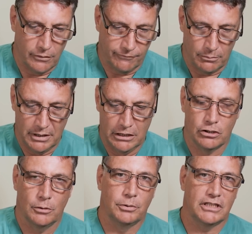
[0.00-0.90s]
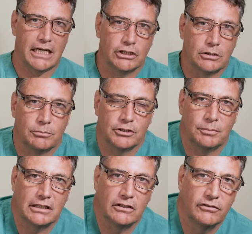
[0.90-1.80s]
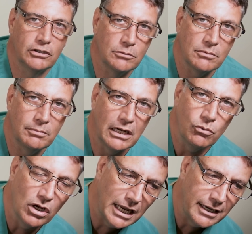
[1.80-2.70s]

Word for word: from an interpretation perspective in terms of blood work?